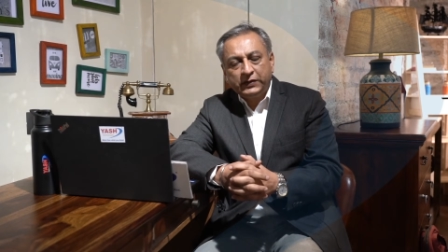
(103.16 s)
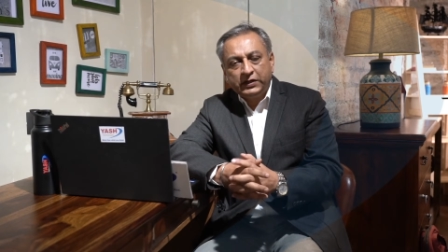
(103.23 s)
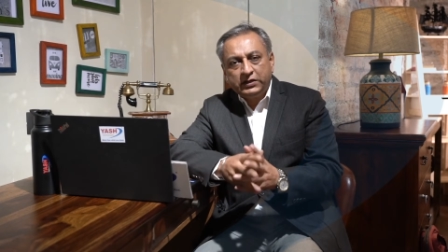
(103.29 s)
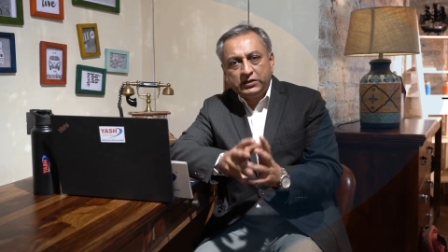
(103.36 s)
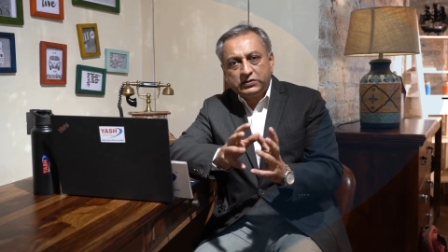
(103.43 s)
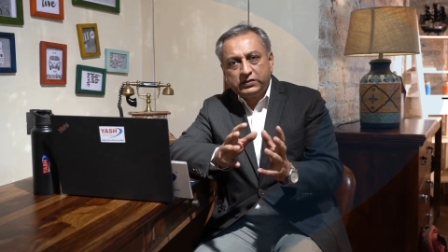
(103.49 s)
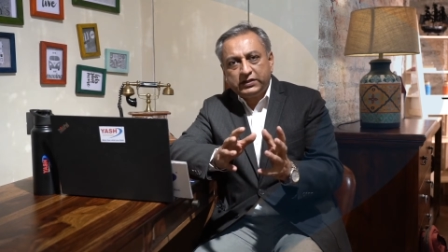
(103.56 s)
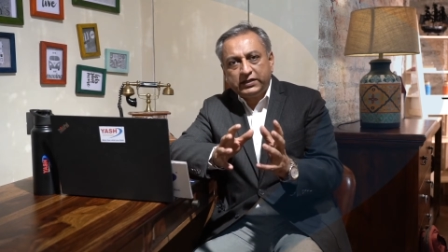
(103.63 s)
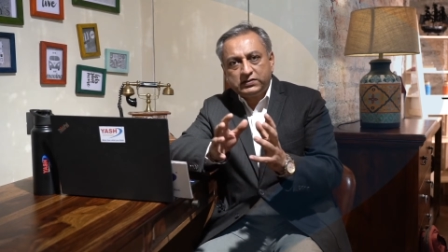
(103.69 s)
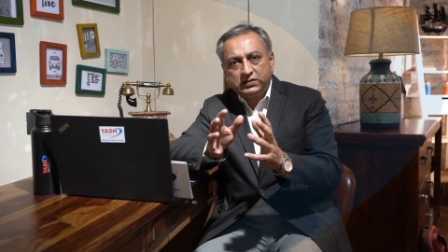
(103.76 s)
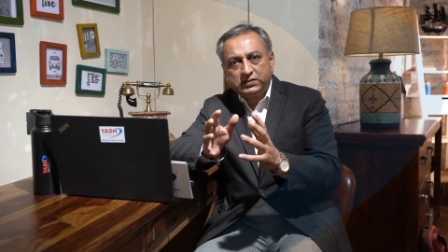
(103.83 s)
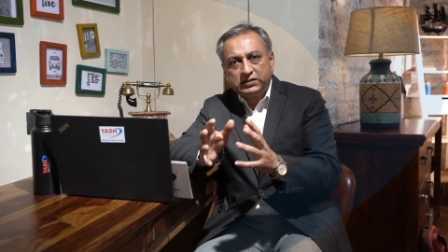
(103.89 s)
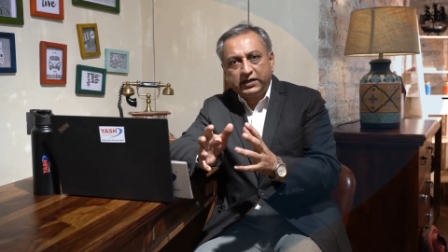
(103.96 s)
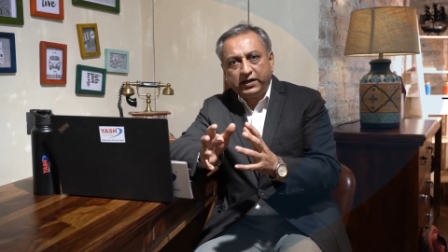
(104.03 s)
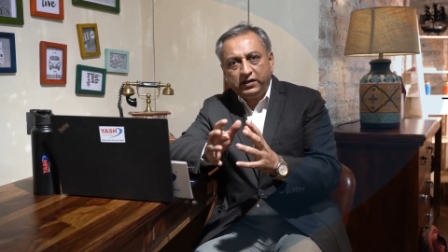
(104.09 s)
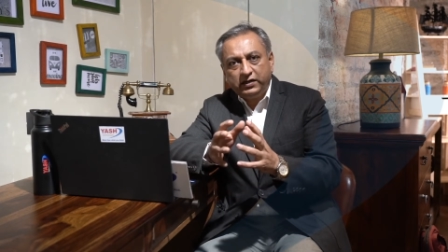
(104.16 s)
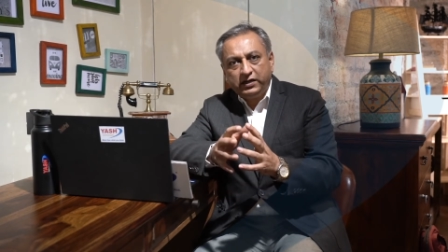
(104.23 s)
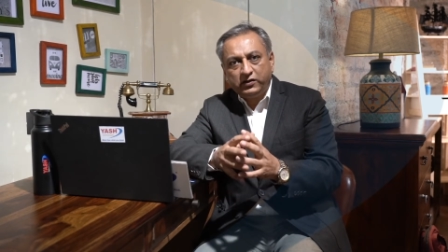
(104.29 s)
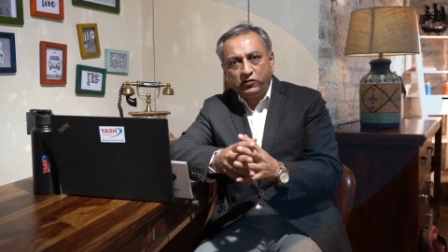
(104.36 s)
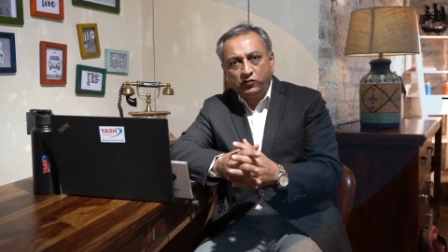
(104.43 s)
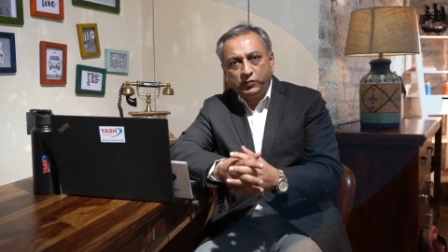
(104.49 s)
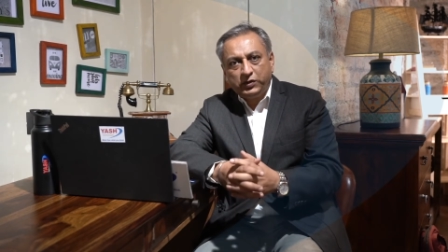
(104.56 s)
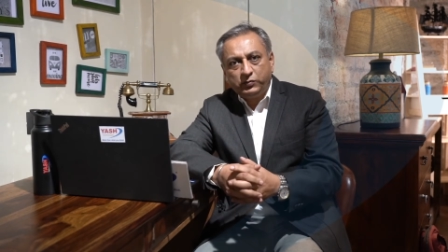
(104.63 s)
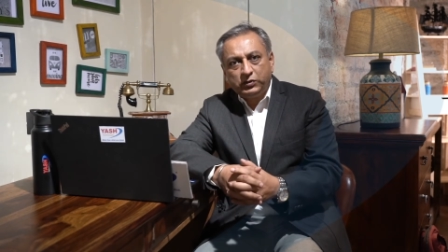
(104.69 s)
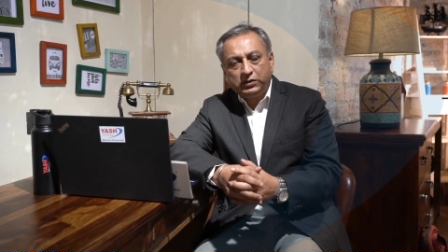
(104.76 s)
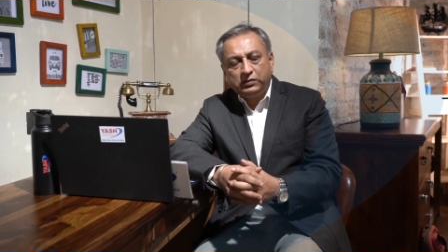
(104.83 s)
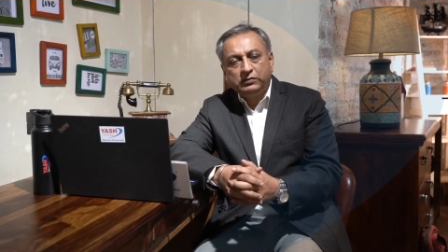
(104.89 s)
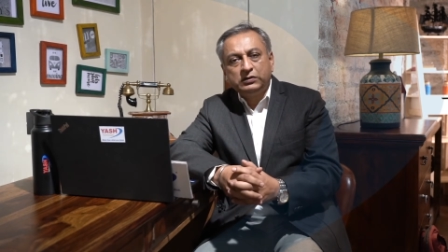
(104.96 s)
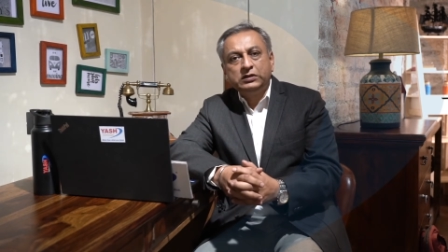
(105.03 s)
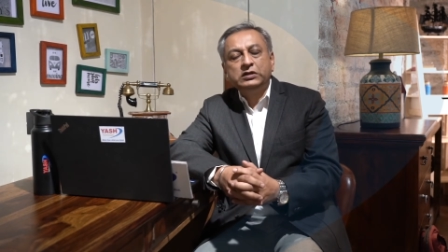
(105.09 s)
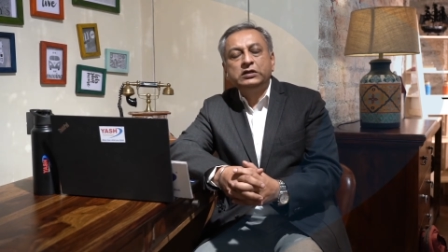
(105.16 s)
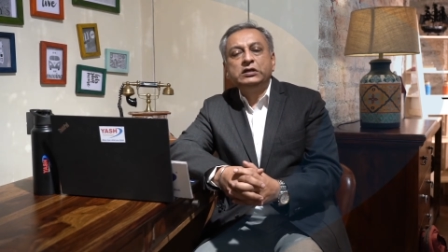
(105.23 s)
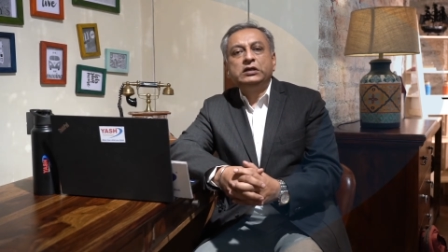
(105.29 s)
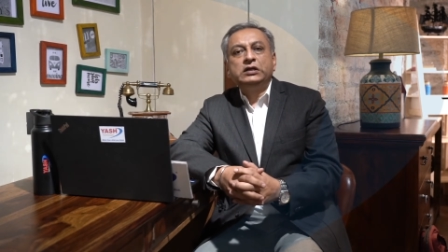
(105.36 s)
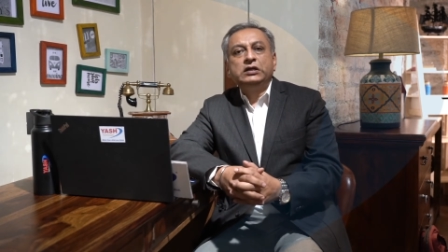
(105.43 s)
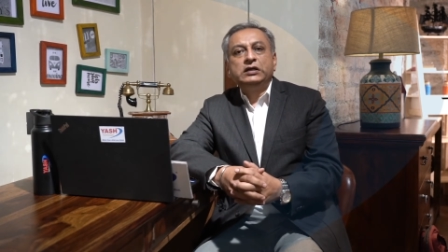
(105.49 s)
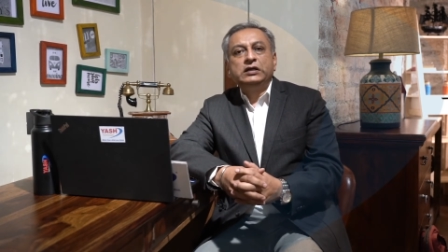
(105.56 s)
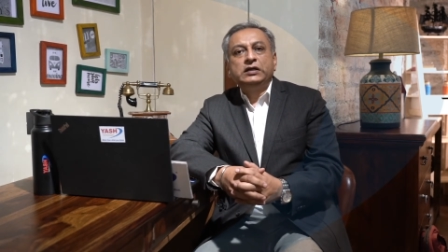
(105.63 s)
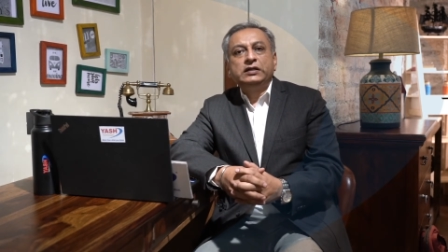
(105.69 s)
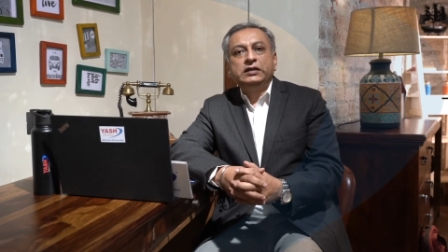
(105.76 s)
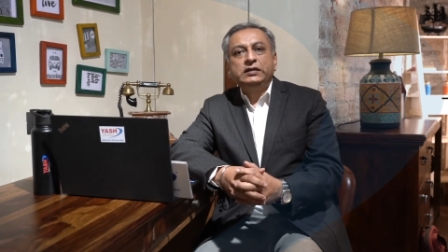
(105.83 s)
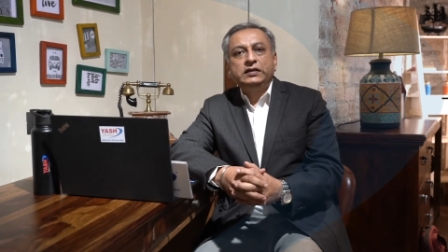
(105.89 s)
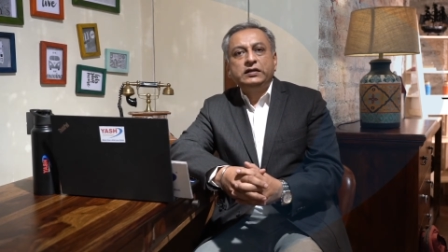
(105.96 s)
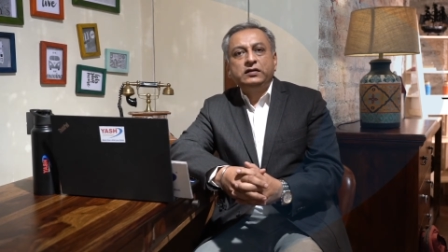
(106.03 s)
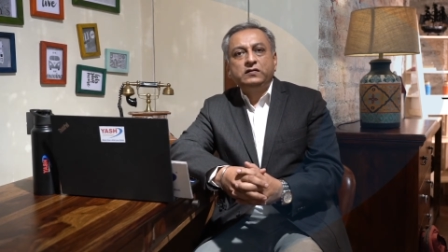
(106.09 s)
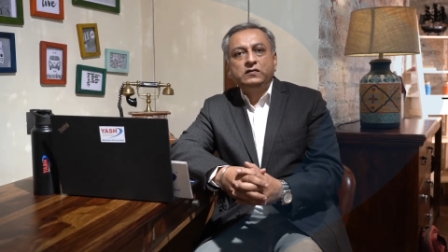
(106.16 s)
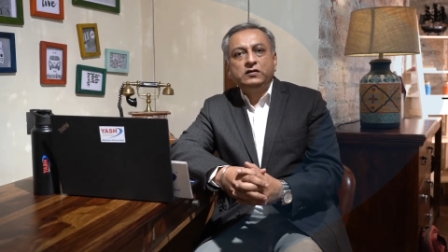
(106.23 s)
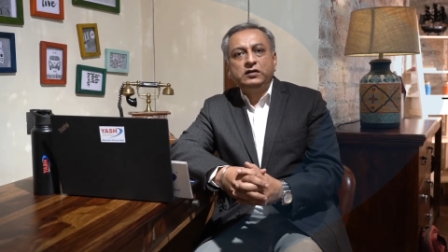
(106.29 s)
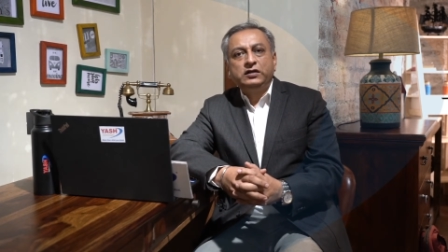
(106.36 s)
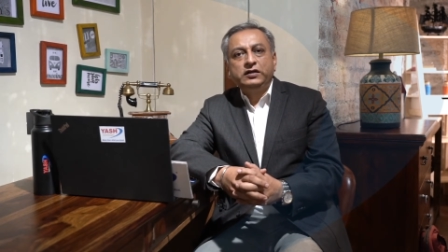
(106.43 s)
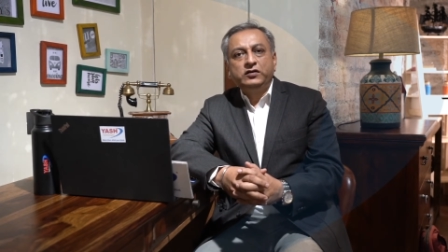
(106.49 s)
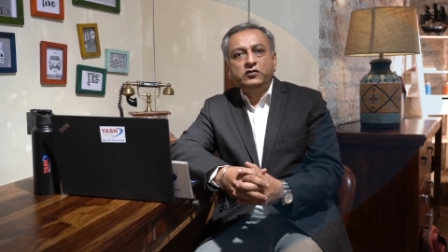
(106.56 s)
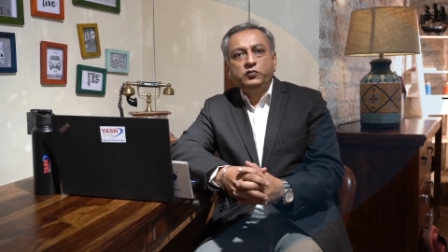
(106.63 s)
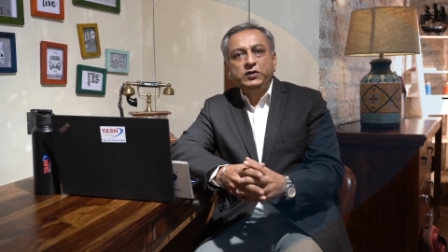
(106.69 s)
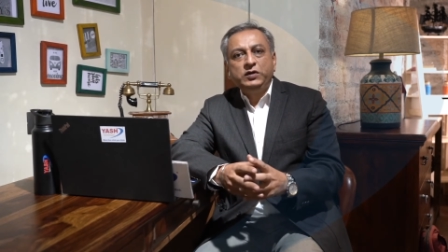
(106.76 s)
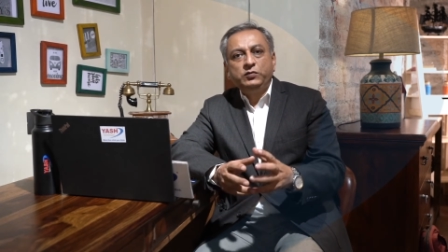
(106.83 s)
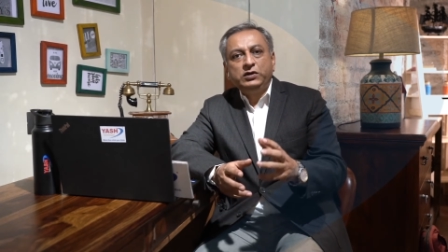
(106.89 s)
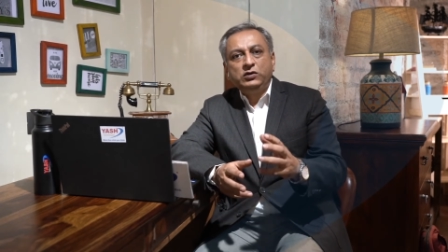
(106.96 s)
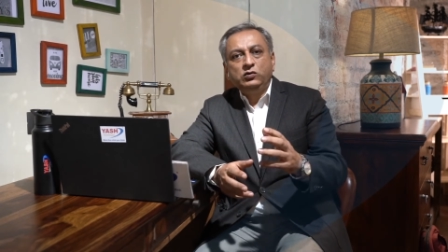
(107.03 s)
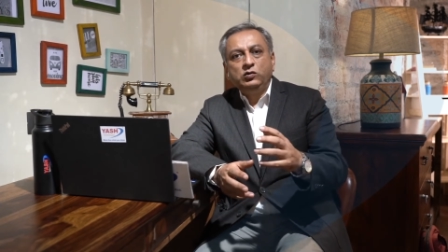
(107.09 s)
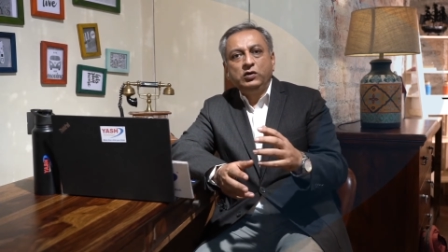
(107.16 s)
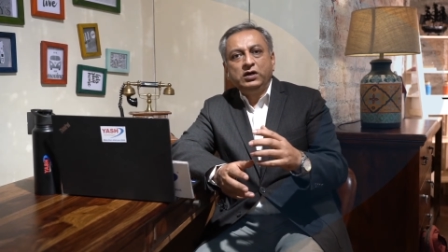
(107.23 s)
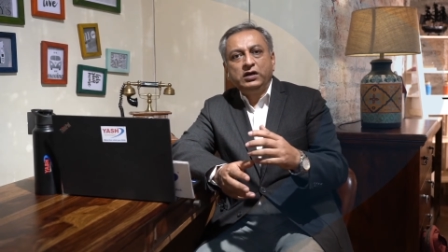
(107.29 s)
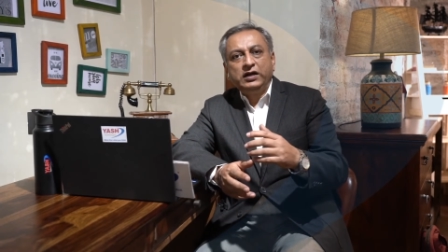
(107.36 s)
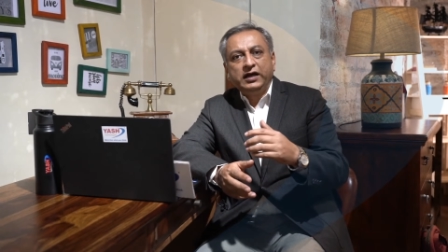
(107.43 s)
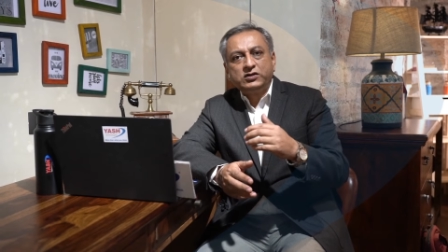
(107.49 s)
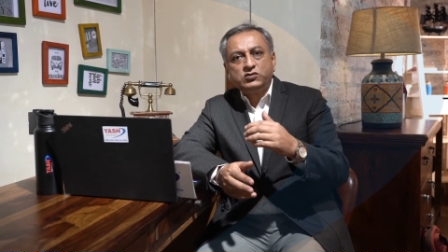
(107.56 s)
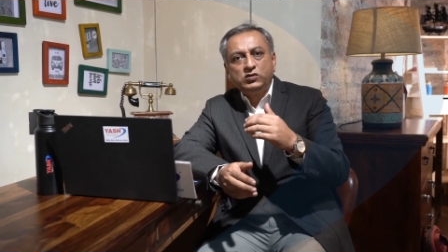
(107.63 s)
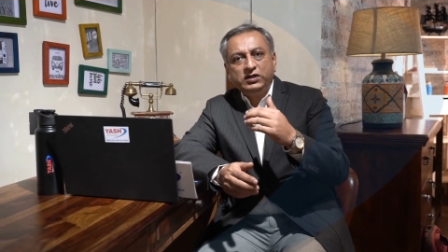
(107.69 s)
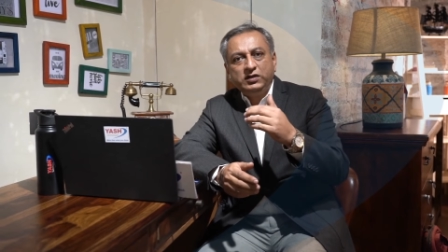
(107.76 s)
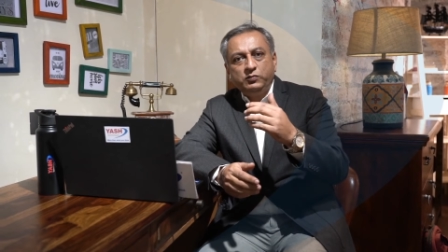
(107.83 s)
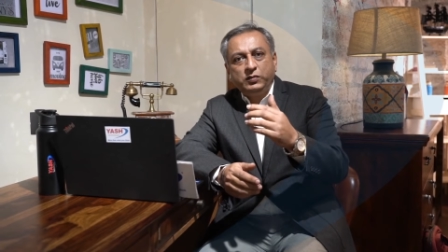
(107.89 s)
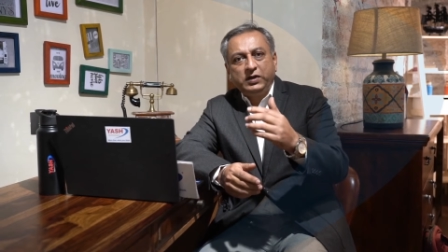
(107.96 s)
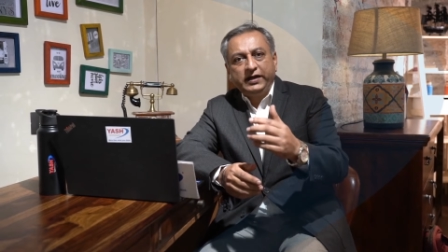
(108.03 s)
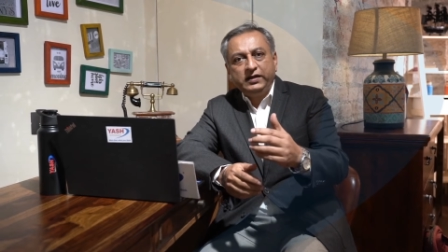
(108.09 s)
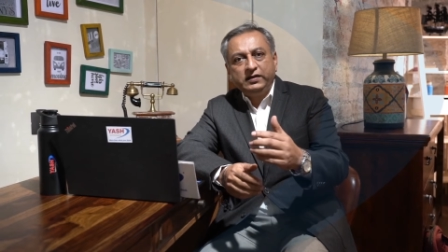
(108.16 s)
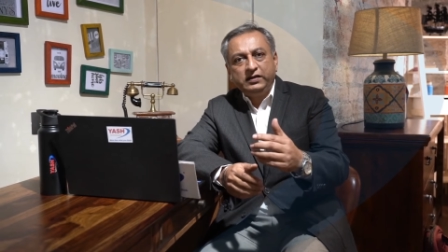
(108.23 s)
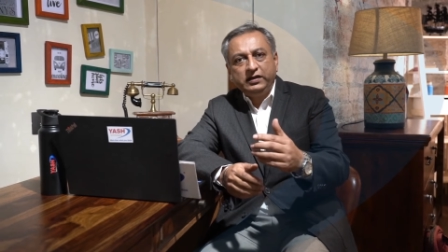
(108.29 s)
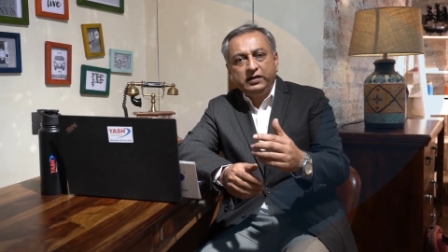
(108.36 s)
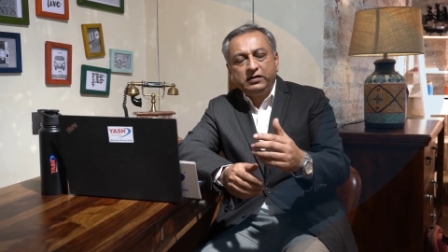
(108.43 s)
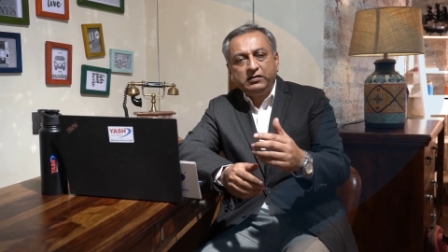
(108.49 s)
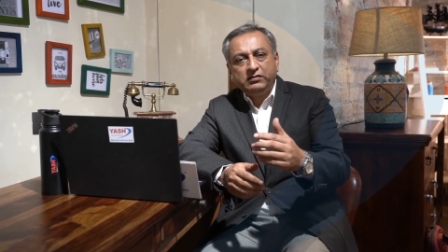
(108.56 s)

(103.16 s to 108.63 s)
So that's the second tier of people. Then there are third tier of people who are actually buying that.